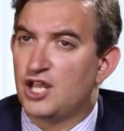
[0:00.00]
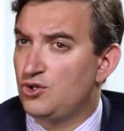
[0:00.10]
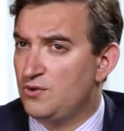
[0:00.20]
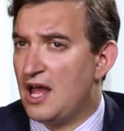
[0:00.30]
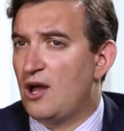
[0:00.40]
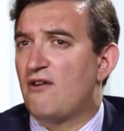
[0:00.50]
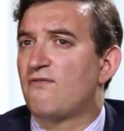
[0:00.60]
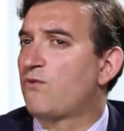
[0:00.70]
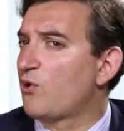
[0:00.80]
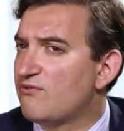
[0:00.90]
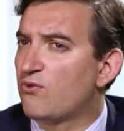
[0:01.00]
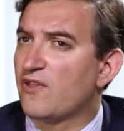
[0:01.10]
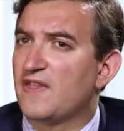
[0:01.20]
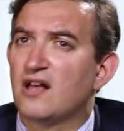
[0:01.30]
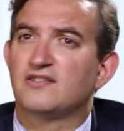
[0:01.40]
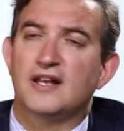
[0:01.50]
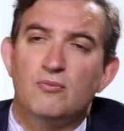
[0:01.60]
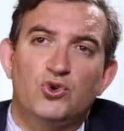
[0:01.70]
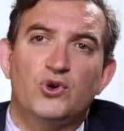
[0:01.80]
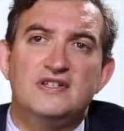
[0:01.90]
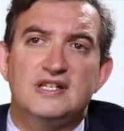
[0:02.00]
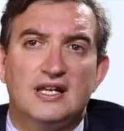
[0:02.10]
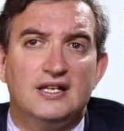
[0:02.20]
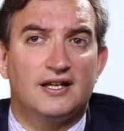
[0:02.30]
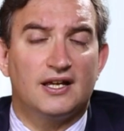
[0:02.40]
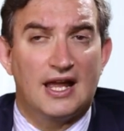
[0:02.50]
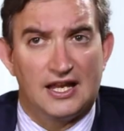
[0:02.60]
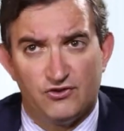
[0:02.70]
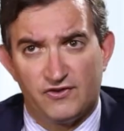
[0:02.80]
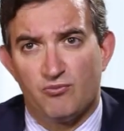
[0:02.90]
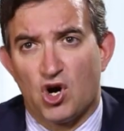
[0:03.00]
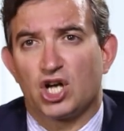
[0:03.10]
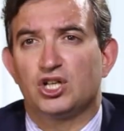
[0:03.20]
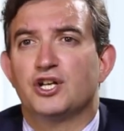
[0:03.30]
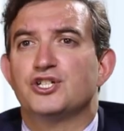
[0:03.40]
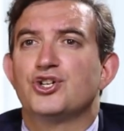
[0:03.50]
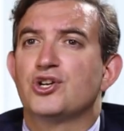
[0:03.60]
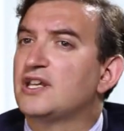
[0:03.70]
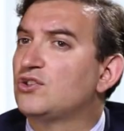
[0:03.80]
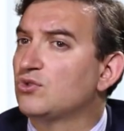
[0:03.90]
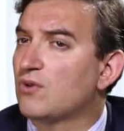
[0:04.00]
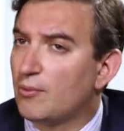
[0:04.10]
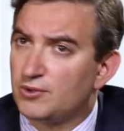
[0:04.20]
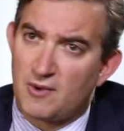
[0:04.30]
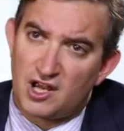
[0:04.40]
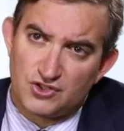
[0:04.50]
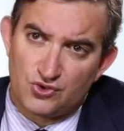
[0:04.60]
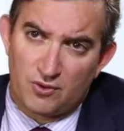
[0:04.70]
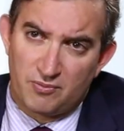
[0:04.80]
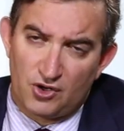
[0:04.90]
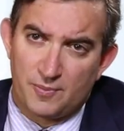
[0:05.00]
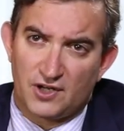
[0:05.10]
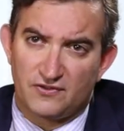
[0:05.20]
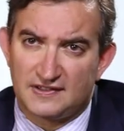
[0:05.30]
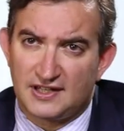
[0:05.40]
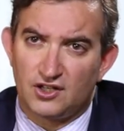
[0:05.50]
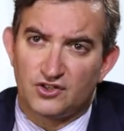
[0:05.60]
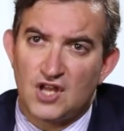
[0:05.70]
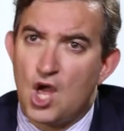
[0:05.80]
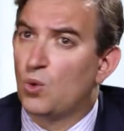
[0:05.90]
You now have 44,000 employees in India, and you've embarked on a journey to optimize your pyramid of skills.